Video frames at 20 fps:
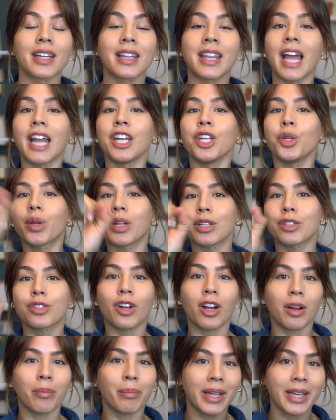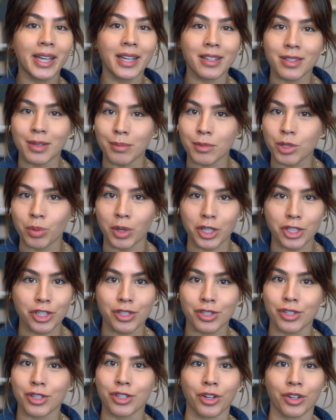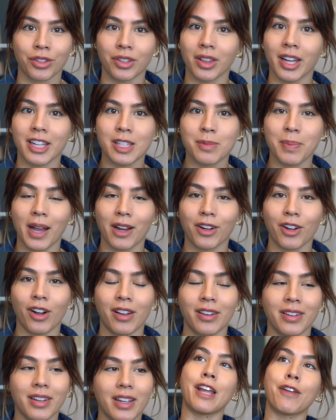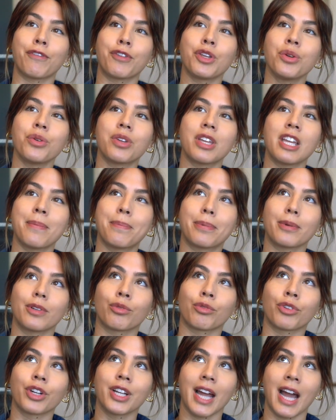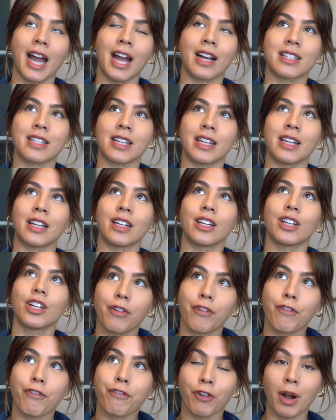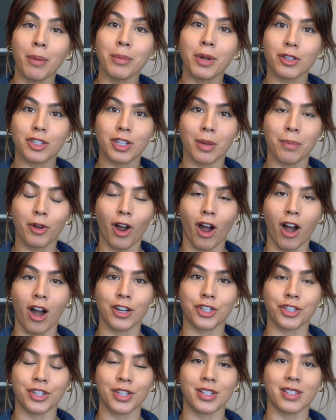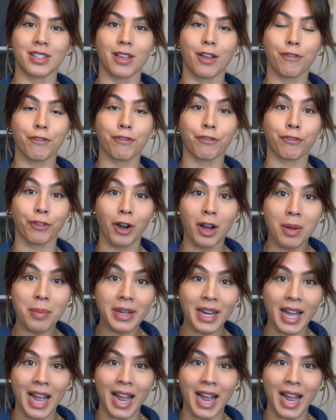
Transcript: then you can start making some switches to turn the lights back on. If you keep reacting from your subconscious, from an